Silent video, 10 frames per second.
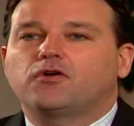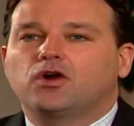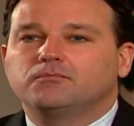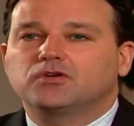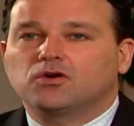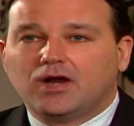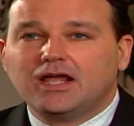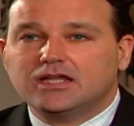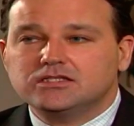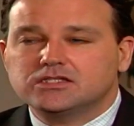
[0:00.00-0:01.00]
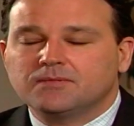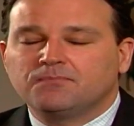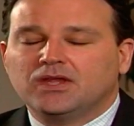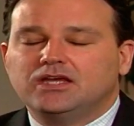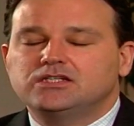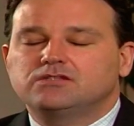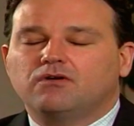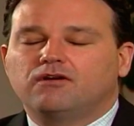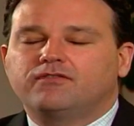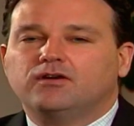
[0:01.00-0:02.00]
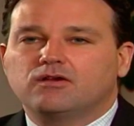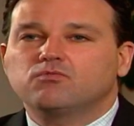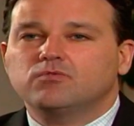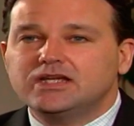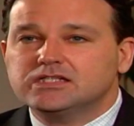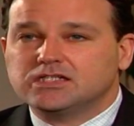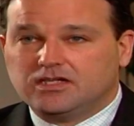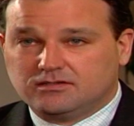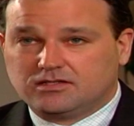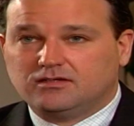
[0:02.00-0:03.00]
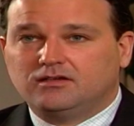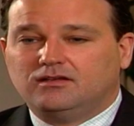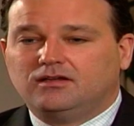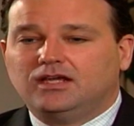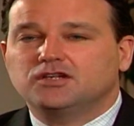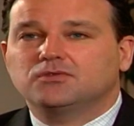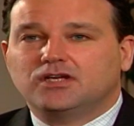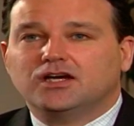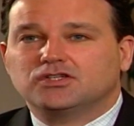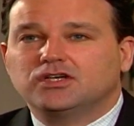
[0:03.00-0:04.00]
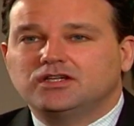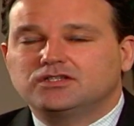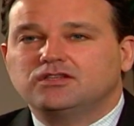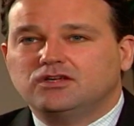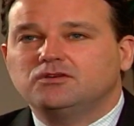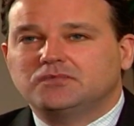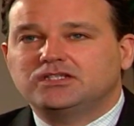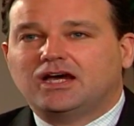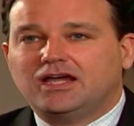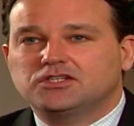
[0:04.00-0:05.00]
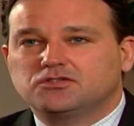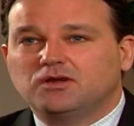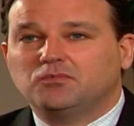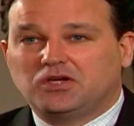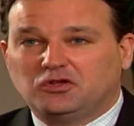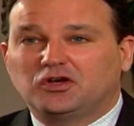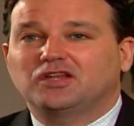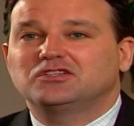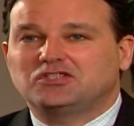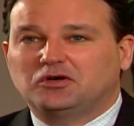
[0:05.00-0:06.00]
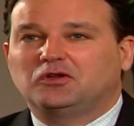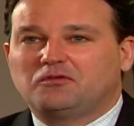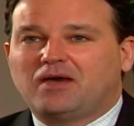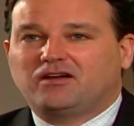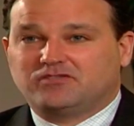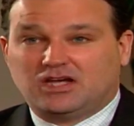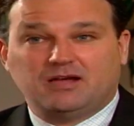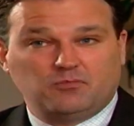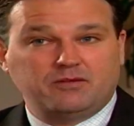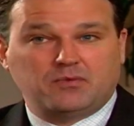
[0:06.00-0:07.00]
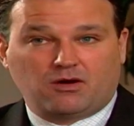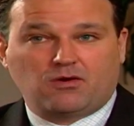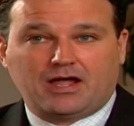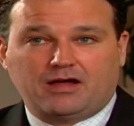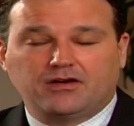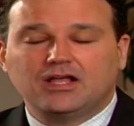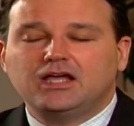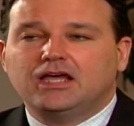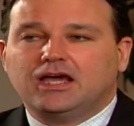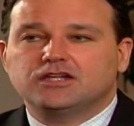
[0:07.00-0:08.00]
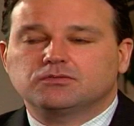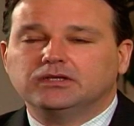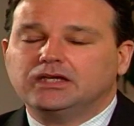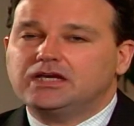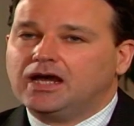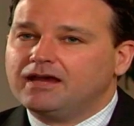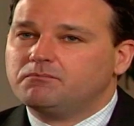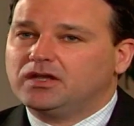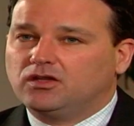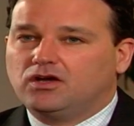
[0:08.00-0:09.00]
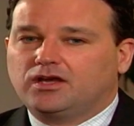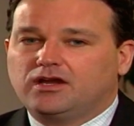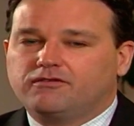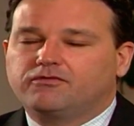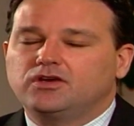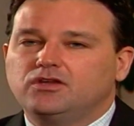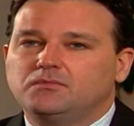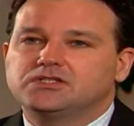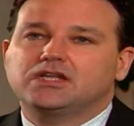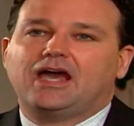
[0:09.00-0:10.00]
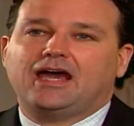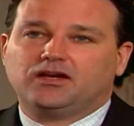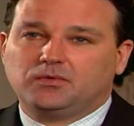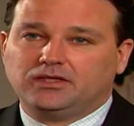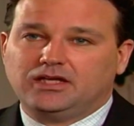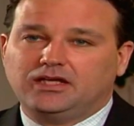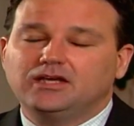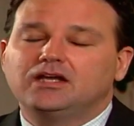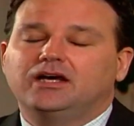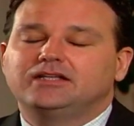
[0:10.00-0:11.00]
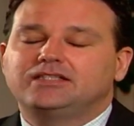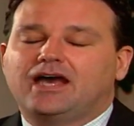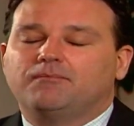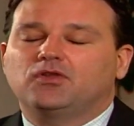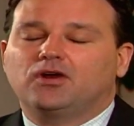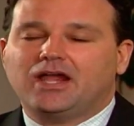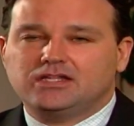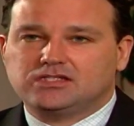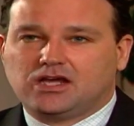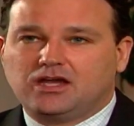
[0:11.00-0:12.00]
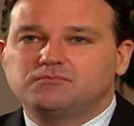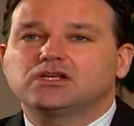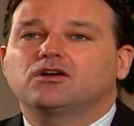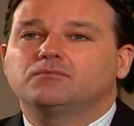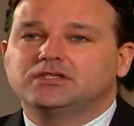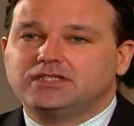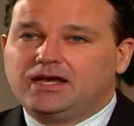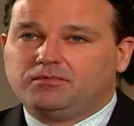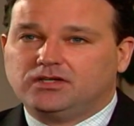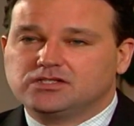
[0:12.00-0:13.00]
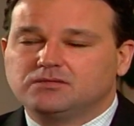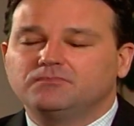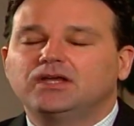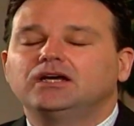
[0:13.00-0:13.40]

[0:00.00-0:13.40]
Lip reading: farmed grains is a very recent introduction into the human diet stream when you look at the total amount of time we've been around. And it's really not been long enough for humans to adequately adapt our enzymes and our metabolism